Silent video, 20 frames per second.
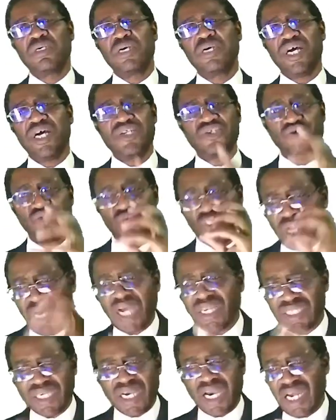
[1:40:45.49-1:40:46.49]
and you
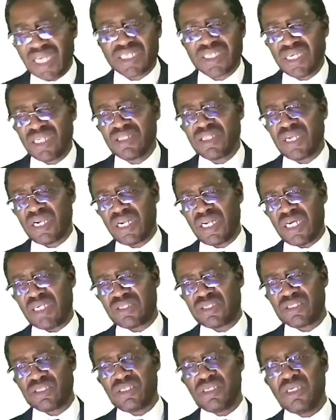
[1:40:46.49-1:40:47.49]
can't attend the
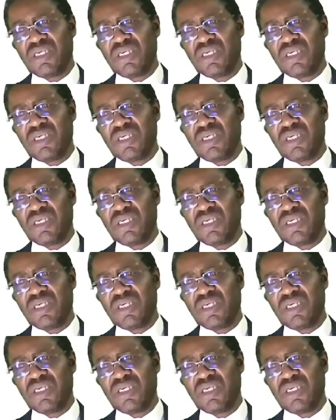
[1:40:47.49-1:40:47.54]
class,